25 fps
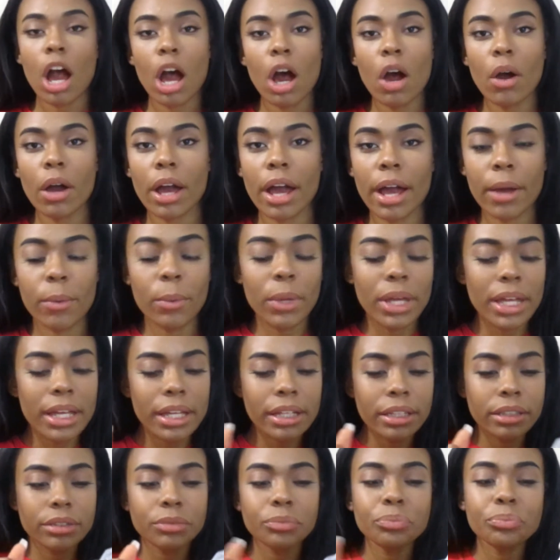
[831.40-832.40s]
okay, we
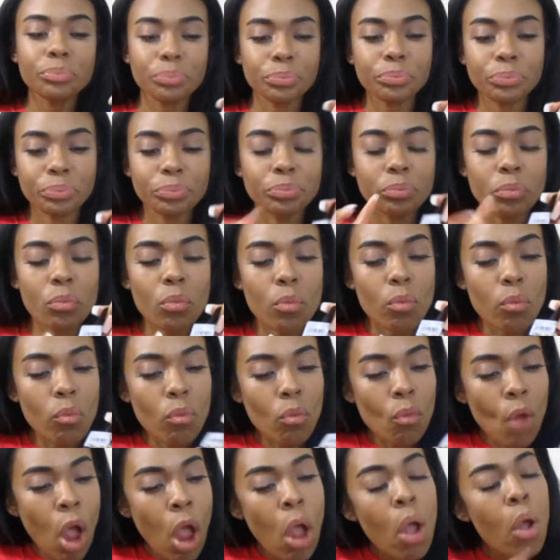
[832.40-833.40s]

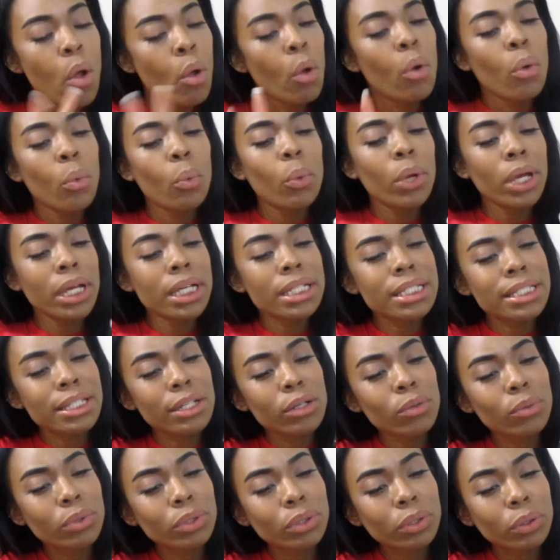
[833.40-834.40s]
can
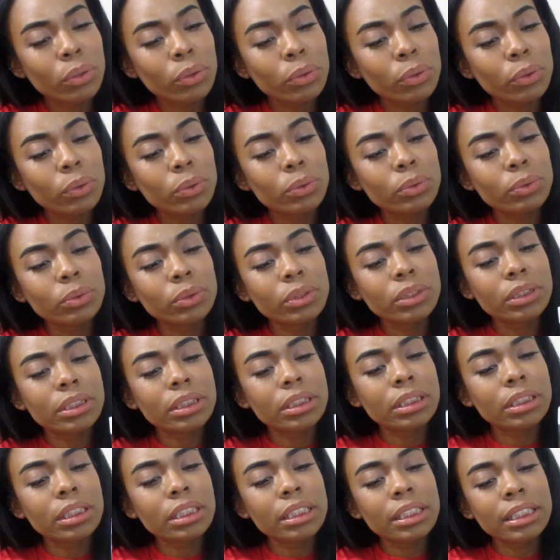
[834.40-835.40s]
deal with
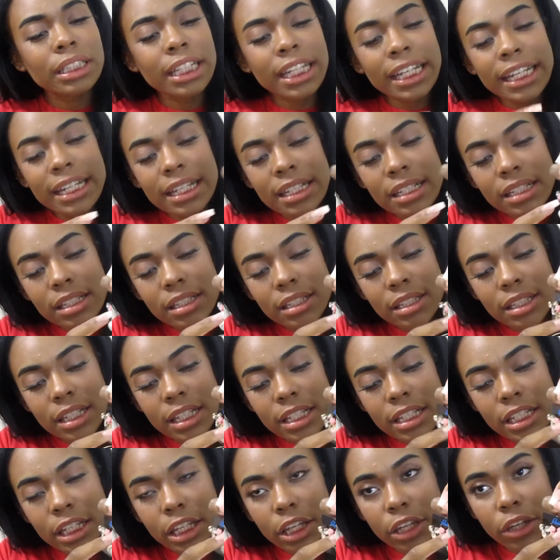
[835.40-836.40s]
those. These
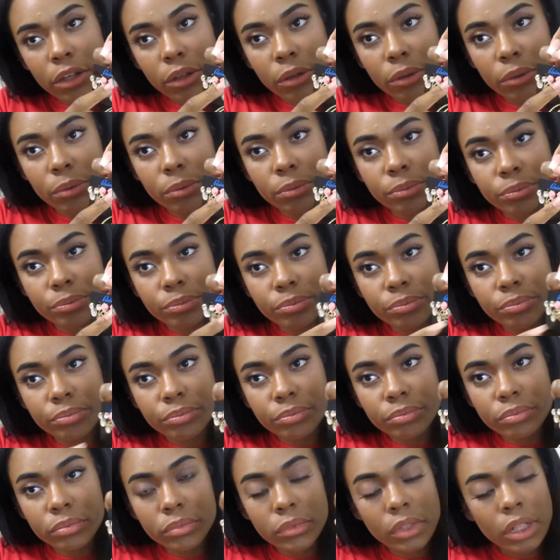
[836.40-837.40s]
are cute,
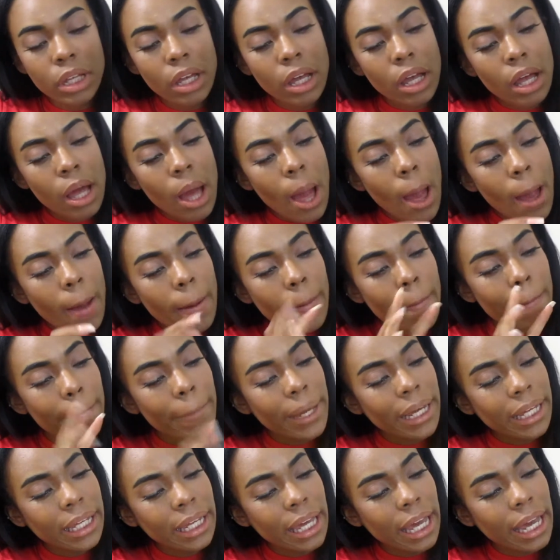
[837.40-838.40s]

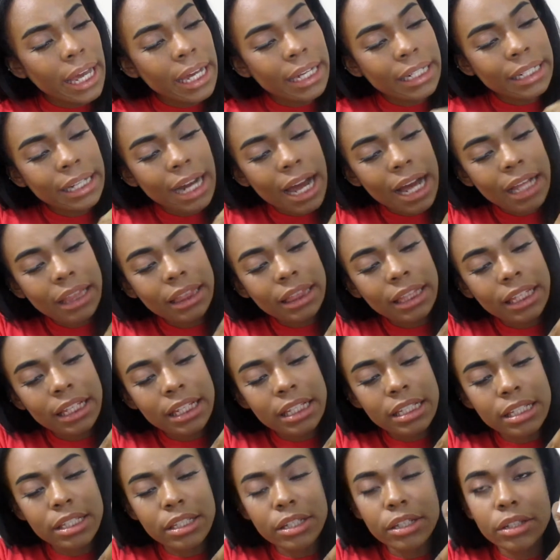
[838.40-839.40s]
but yeah, not
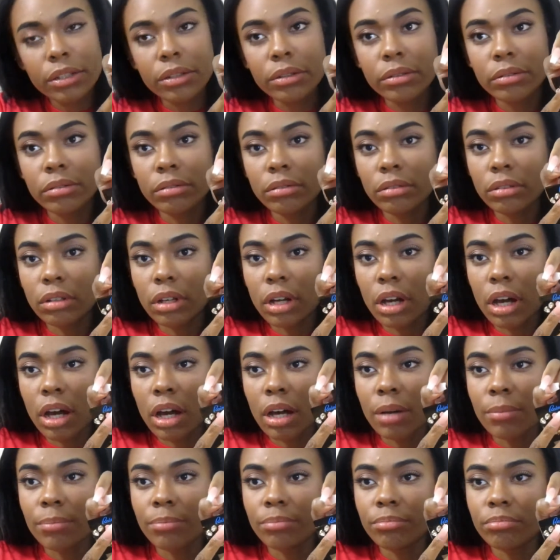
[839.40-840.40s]
these two.
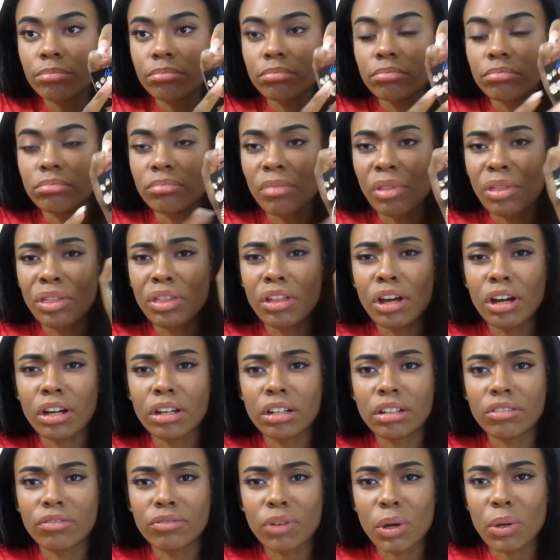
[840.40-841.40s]

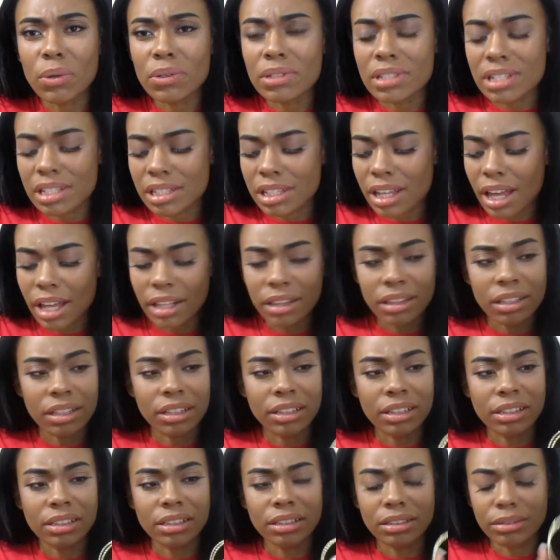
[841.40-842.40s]
The roses and
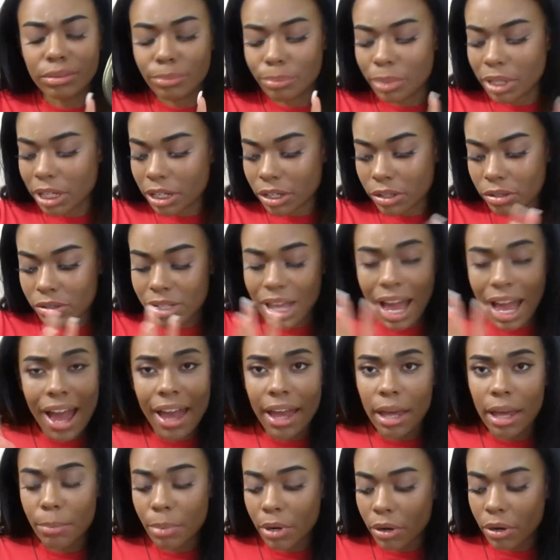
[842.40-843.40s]
the pearls. I
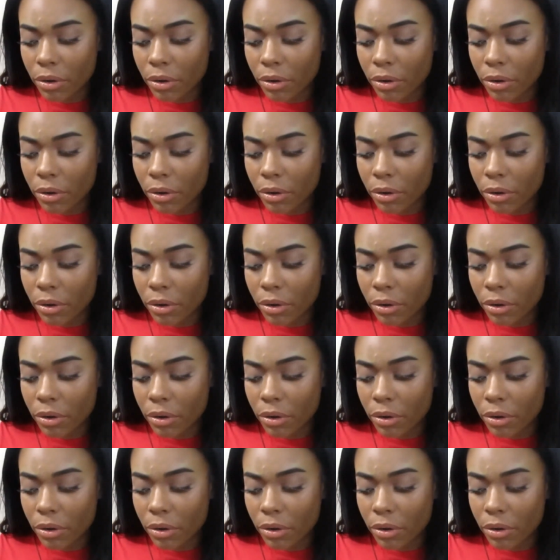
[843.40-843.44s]
hate